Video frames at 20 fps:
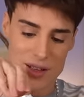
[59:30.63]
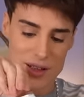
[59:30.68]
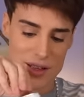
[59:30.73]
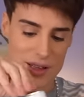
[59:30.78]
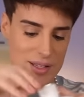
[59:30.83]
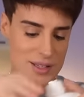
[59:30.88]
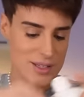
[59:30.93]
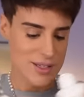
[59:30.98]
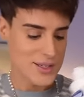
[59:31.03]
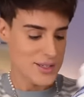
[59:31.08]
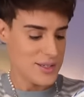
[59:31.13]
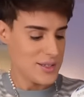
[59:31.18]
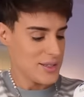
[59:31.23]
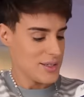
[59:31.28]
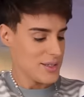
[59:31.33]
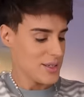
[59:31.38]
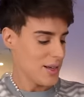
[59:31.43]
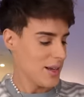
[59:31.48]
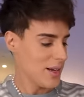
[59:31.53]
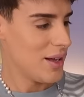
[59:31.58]

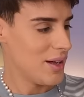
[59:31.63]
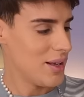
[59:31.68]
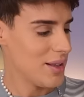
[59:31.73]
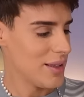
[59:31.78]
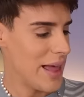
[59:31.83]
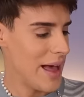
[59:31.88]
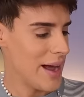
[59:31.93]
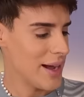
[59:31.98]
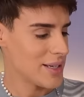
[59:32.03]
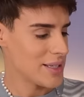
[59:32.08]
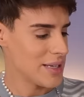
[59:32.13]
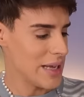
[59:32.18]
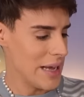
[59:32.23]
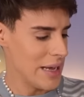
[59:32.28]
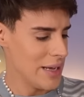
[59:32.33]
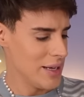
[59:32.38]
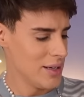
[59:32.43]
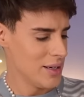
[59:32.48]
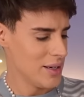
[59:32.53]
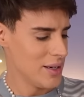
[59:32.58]
It's
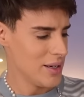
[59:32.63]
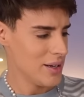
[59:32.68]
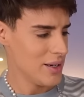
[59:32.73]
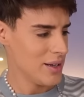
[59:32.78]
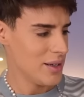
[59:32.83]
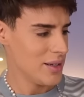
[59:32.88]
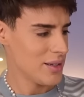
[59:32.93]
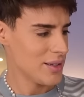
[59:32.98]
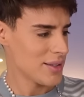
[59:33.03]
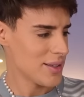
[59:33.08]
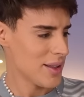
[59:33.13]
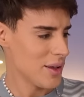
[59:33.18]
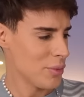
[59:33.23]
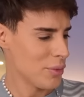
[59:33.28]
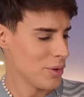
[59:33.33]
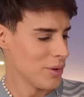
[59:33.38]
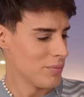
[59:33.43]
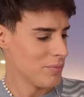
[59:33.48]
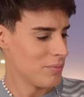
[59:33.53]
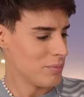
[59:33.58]
lactate. Isn't that
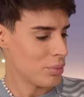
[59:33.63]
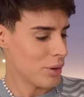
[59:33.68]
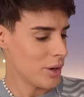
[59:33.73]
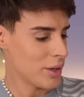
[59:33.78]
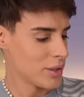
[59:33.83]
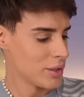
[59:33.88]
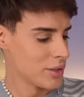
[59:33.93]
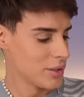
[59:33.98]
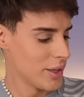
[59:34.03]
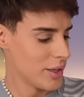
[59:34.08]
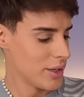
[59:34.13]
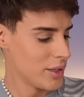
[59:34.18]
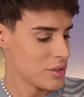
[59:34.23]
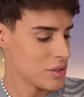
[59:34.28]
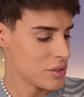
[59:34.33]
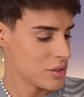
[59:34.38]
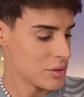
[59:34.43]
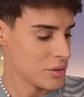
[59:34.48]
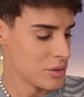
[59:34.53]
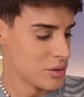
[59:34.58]
what pregnant
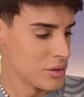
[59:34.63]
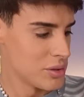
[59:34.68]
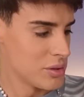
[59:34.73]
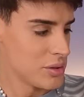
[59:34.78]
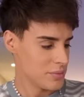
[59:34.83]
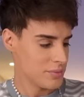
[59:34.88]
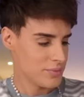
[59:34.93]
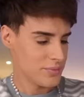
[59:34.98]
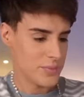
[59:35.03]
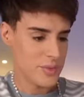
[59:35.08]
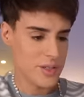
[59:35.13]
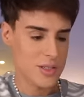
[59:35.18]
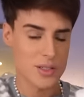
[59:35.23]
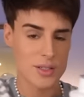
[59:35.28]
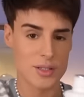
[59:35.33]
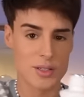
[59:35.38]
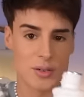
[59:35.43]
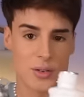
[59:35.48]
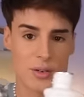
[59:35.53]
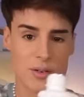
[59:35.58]
ladies do? This
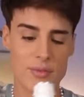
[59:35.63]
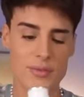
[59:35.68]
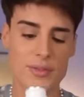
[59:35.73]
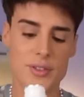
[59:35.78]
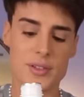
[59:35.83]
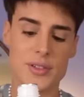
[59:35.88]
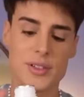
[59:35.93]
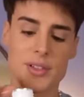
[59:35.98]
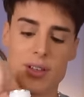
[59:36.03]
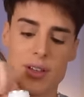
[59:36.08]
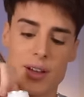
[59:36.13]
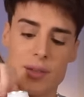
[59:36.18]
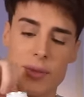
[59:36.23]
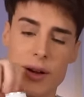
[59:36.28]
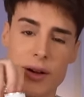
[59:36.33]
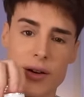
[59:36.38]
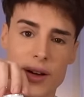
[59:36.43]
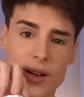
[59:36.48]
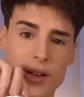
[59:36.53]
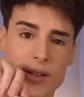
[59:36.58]
is so confusing.
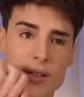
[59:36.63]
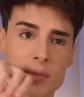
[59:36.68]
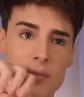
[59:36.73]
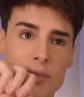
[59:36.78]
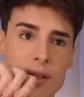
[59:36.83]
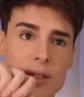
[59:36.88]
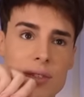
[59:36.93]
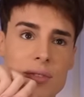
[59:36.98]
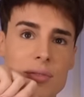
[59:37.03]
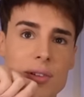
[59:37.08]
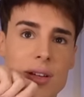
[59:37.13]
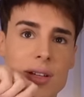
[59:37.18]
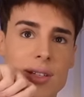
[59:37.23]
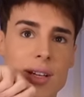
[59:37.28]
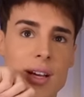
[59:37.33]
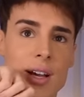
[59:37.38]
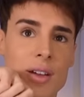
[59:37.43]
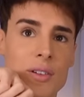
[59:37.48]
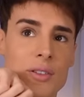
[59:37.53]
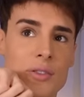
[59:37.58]
America is a mystery as a
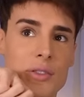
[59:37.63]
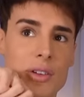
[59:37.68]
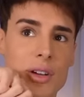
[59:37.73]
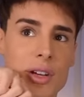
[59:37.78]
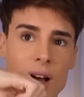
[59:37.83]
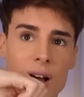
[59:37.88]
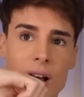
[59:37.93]
country.